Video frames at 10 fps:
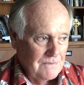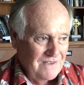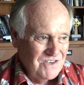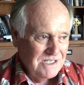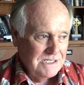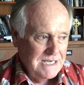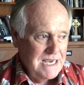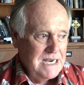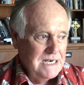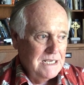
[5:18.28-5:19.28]
I've just
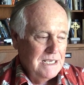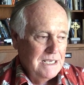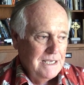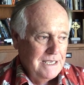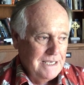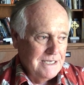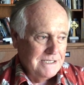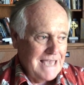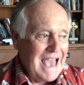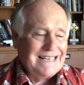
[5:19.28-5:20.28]
seen
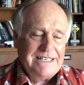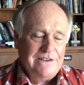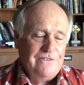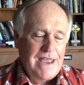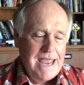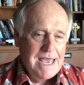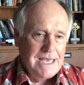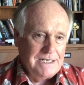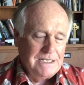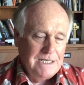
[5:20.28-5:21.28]
his active
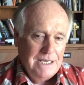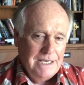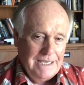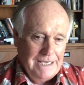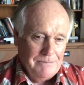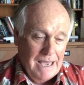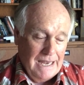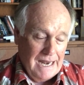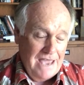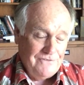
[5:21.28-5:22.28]
hand in my
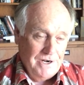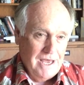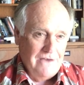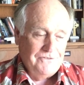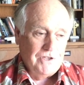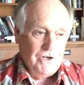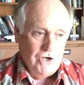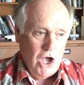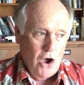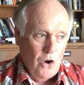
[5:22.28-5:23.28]
life enough to
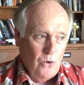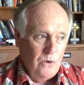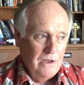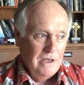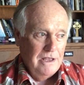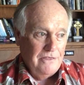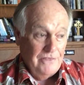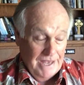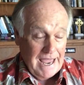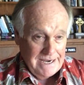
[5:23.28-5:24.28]
know
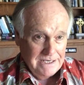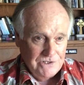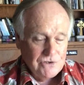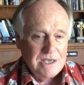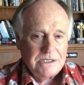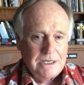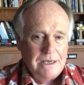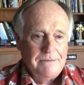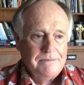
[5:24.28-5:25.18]
that I can trust him.